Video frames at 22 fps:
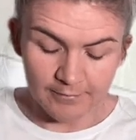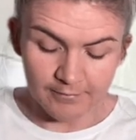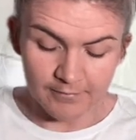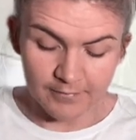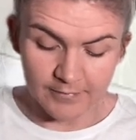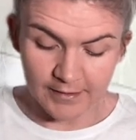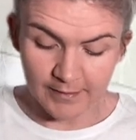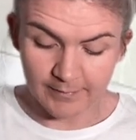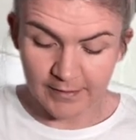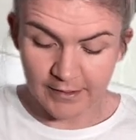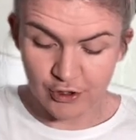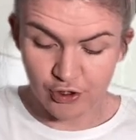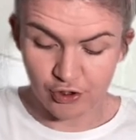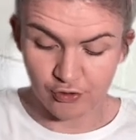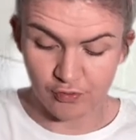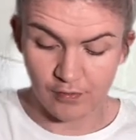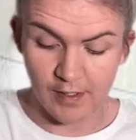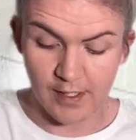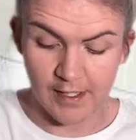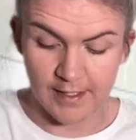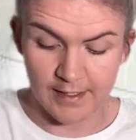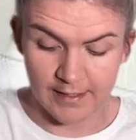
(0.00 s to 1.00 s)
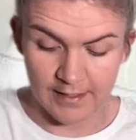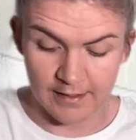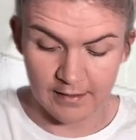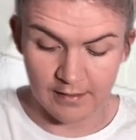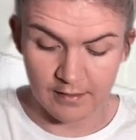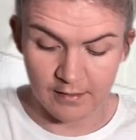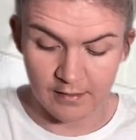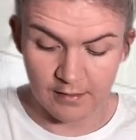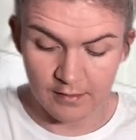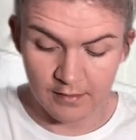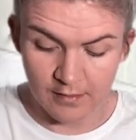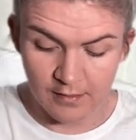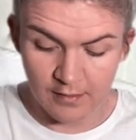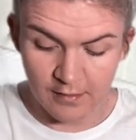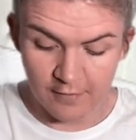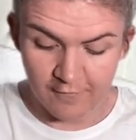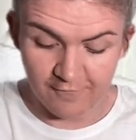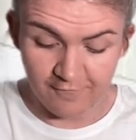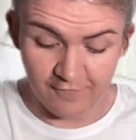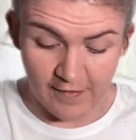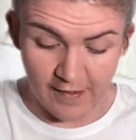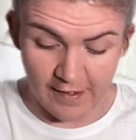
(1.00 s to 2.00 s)
Let me try
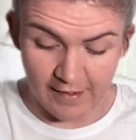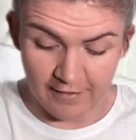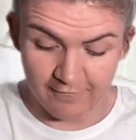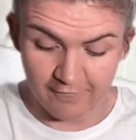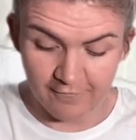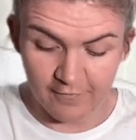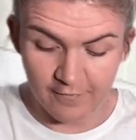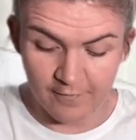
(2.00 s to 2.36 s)
5.